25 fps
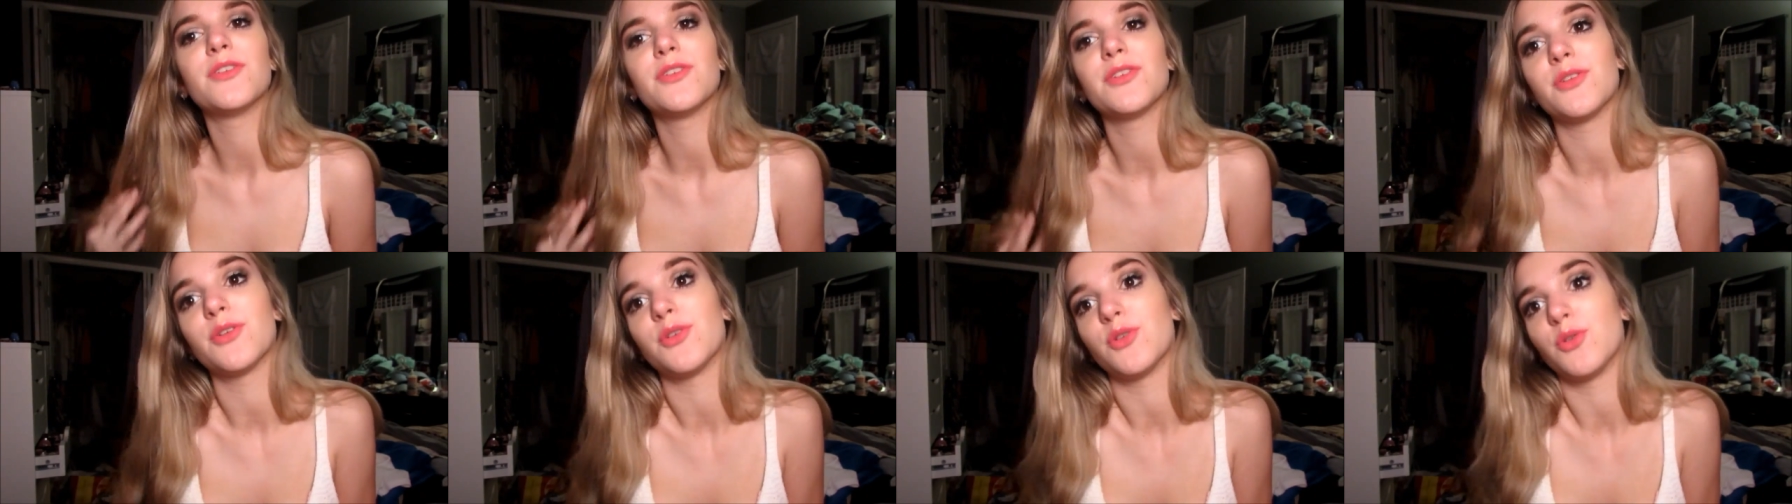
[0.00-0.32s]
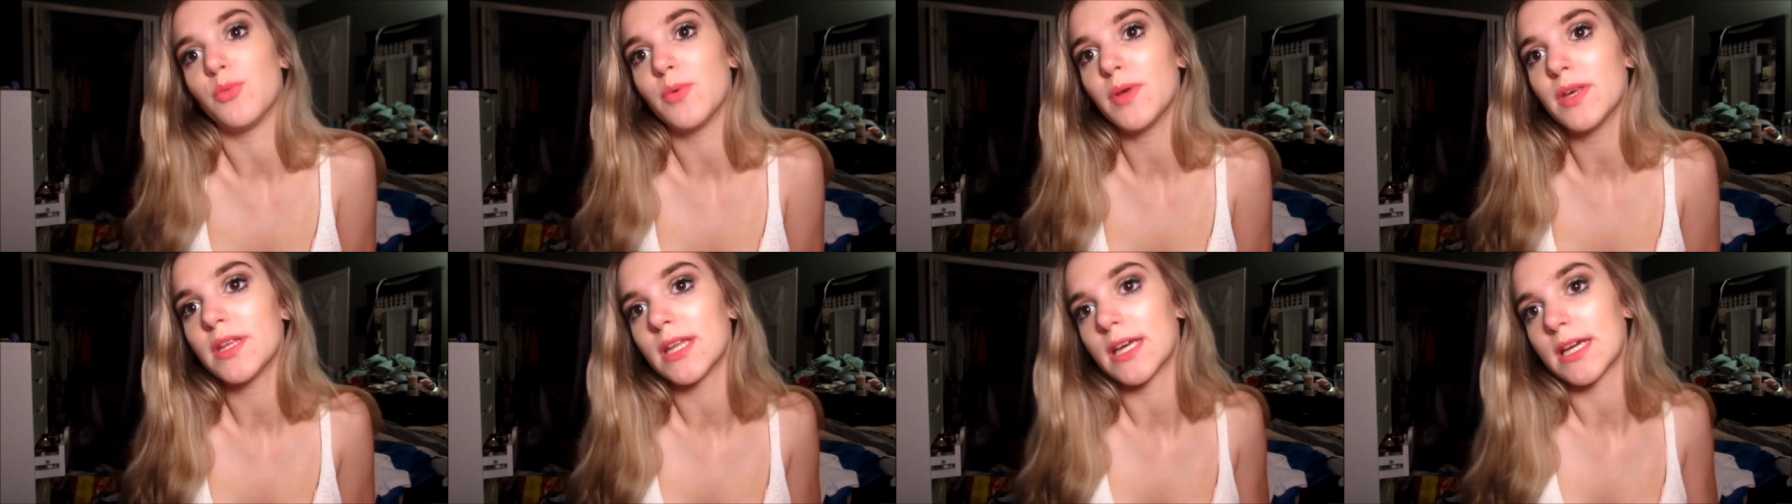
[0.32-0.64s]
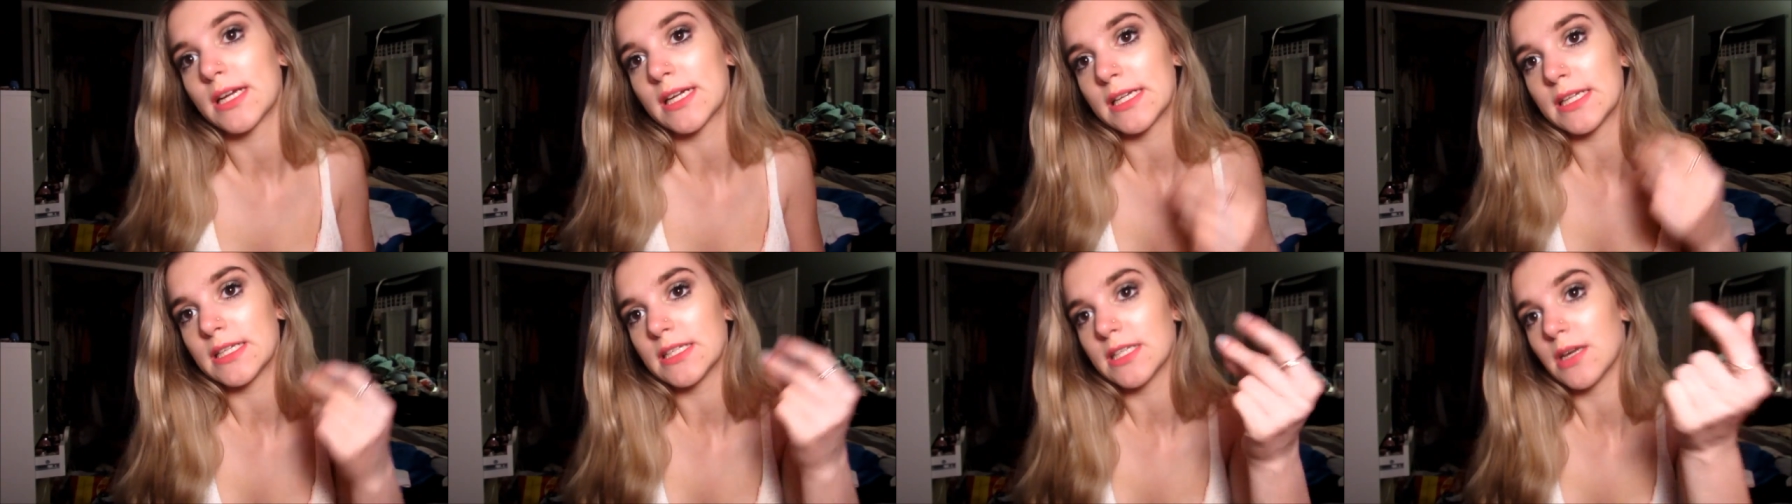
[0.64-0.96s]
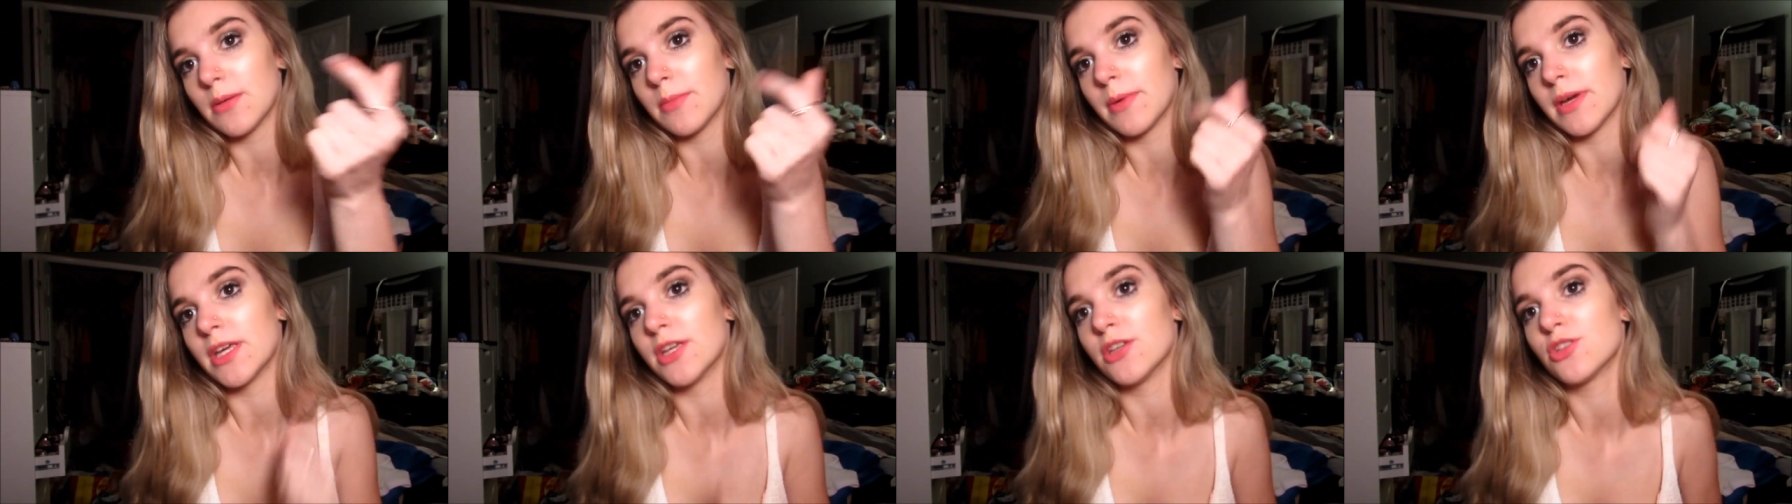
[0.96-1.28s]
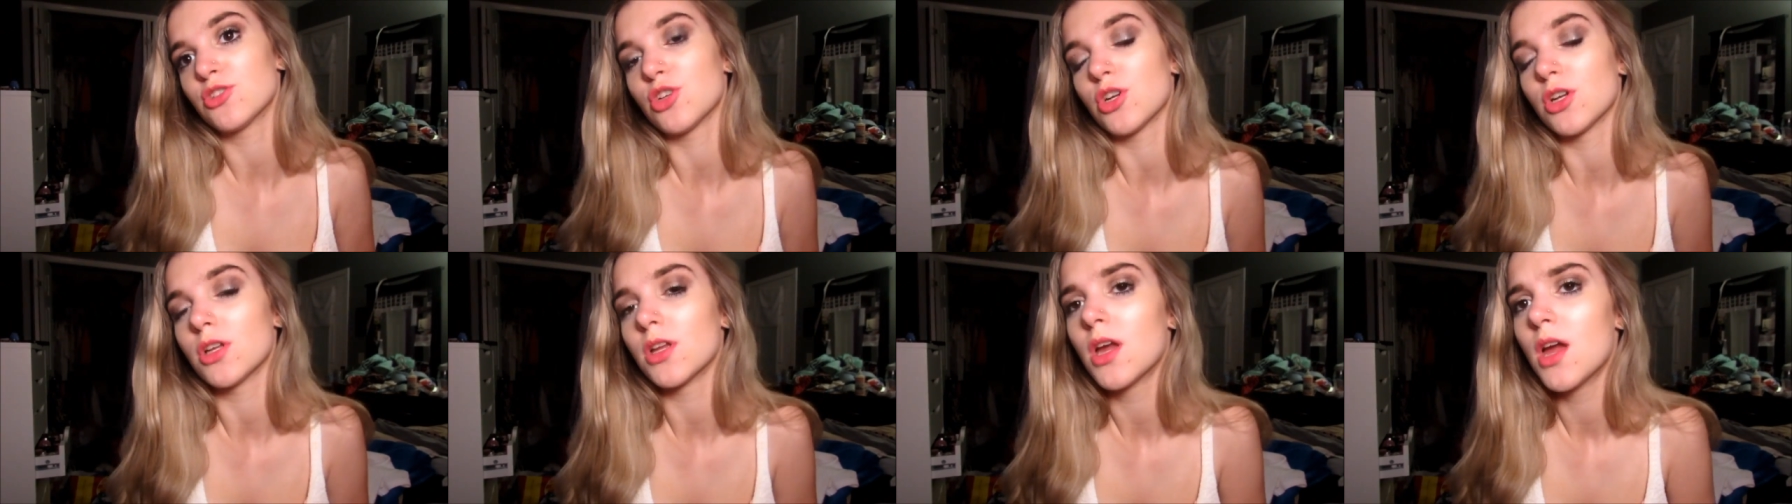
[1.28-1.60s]
you know, in a week, like I need to get my
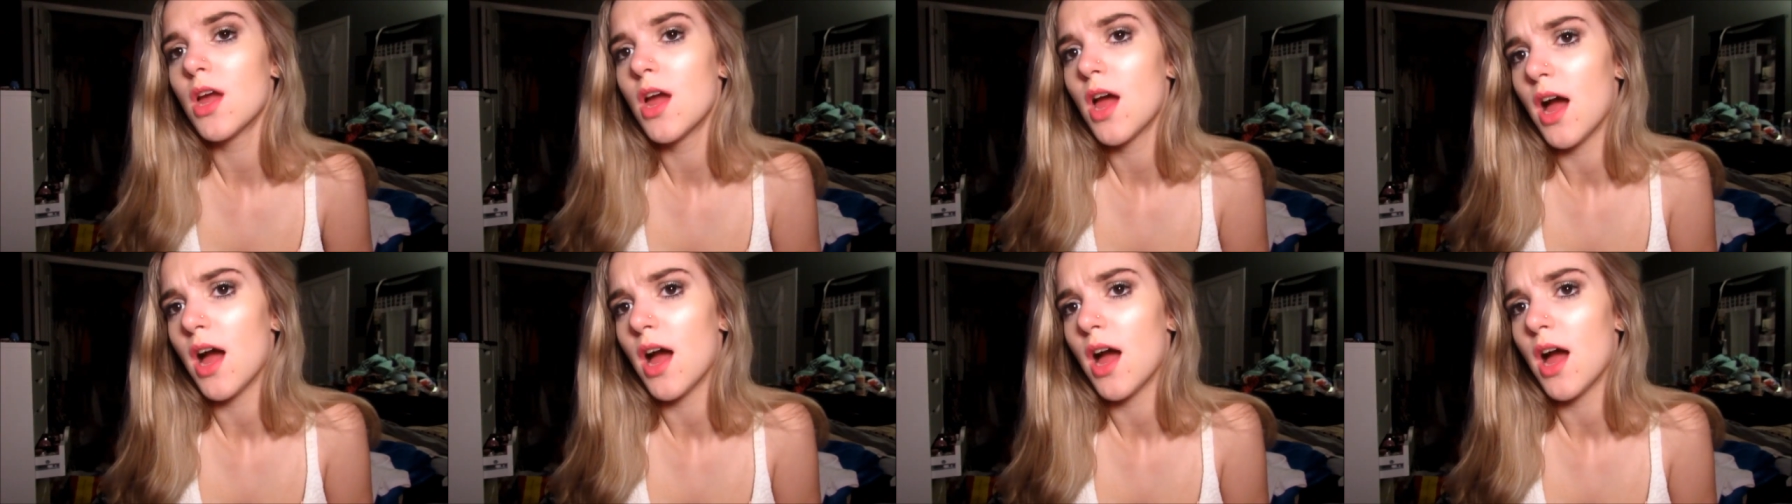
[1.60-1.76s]
ish on.